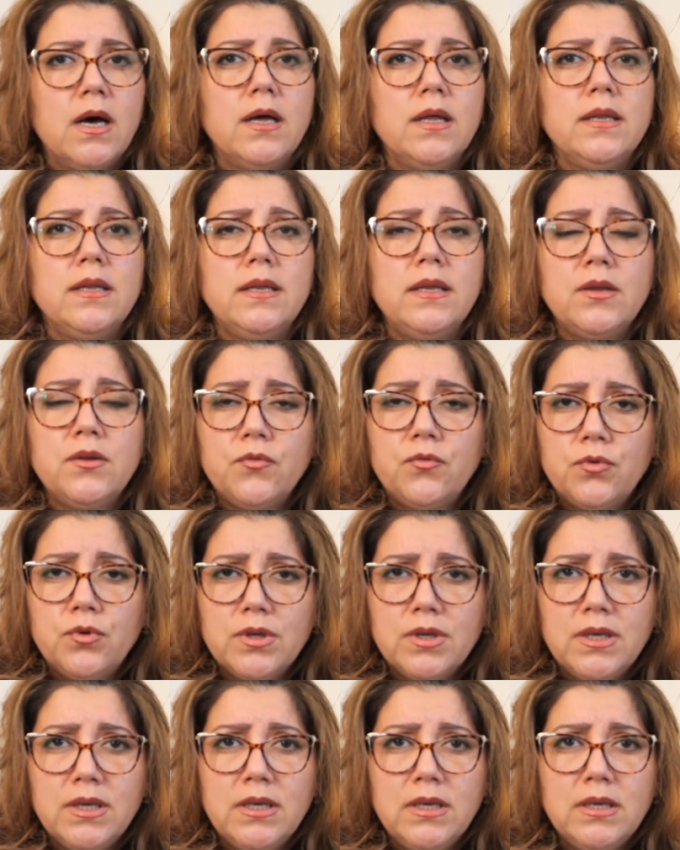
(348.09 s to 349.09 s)

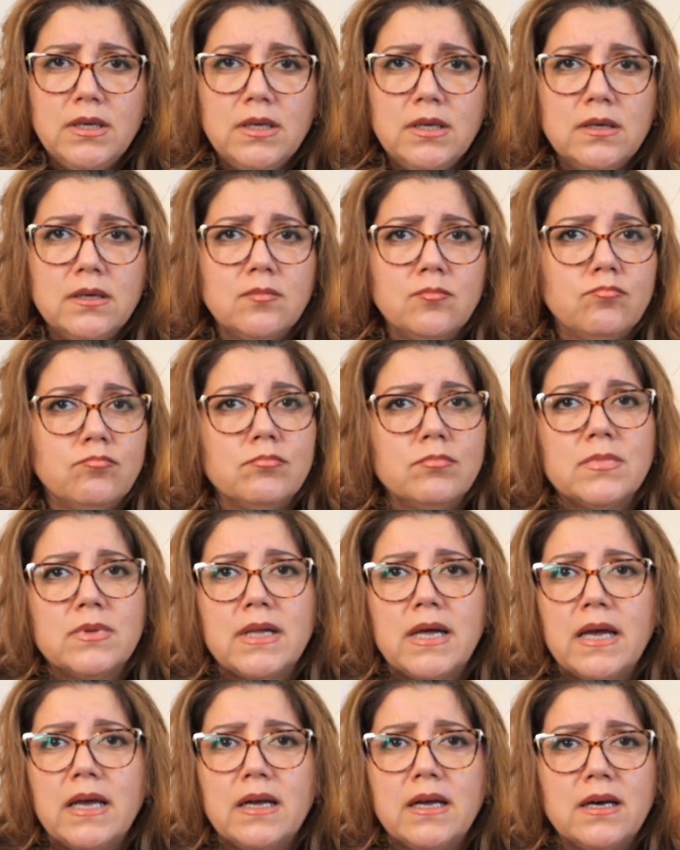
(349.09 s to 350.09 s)
networking
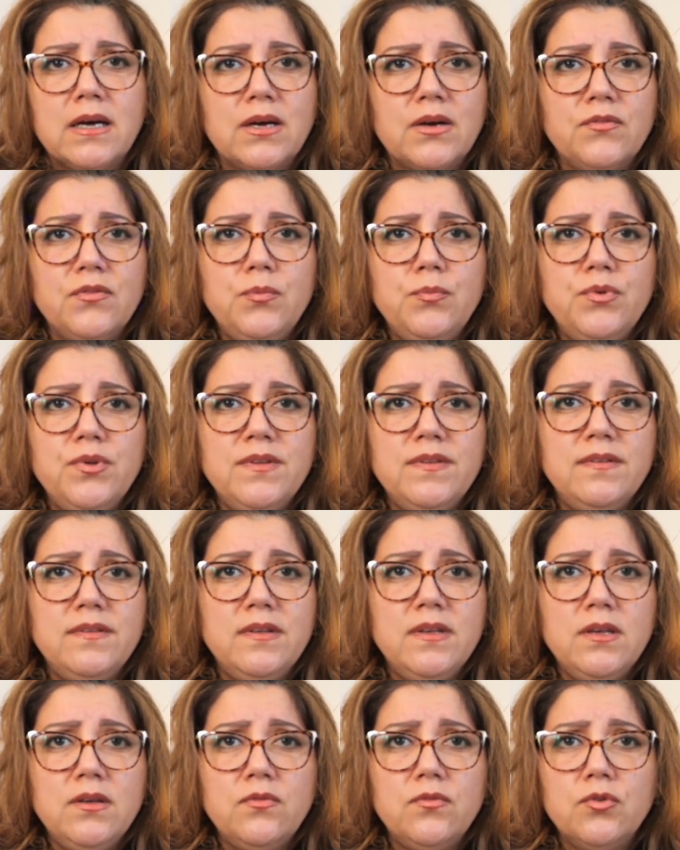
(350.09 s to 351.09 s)
like
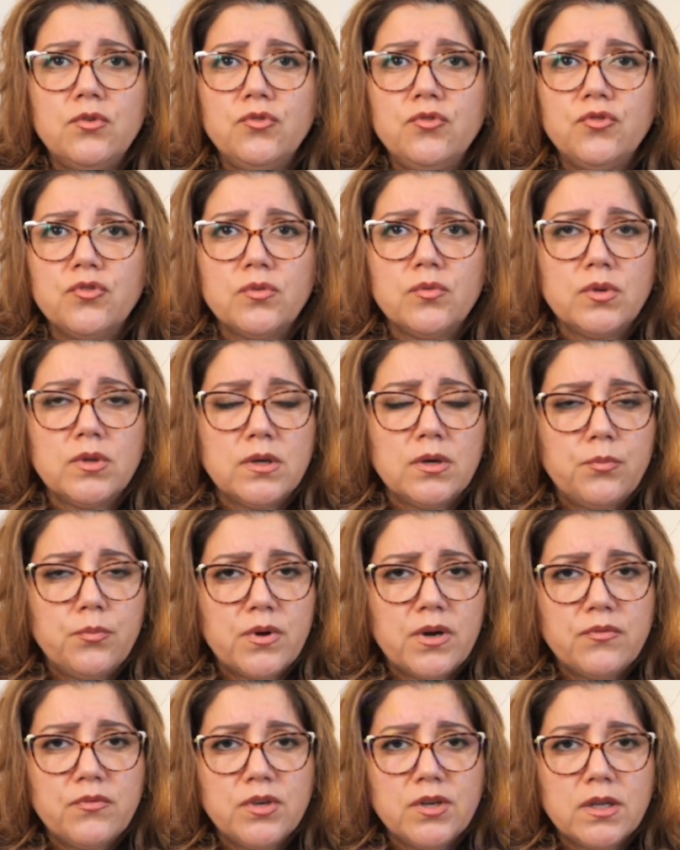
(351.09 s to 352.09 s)
VPC, virtual
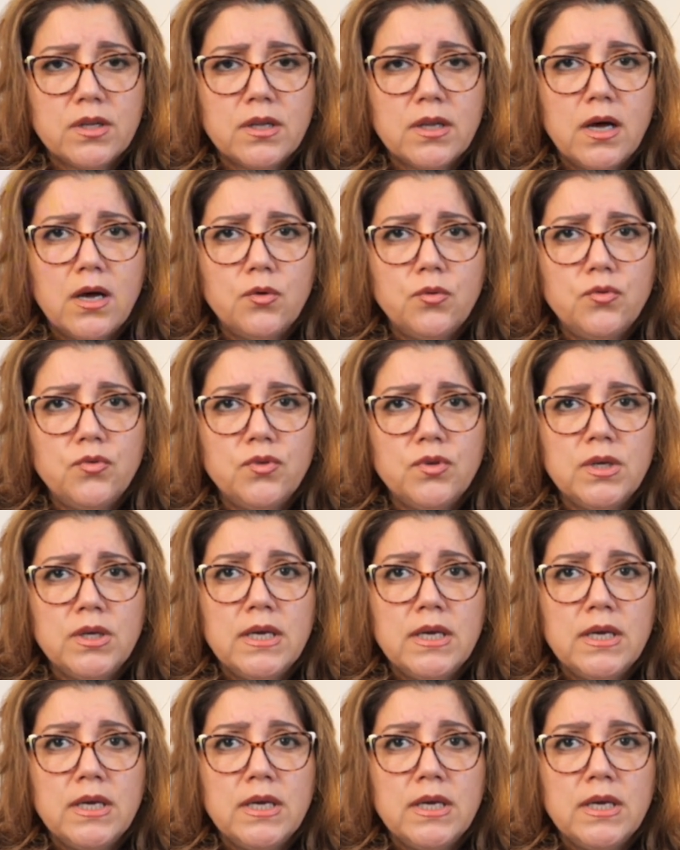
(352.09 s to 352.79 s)
private cloud,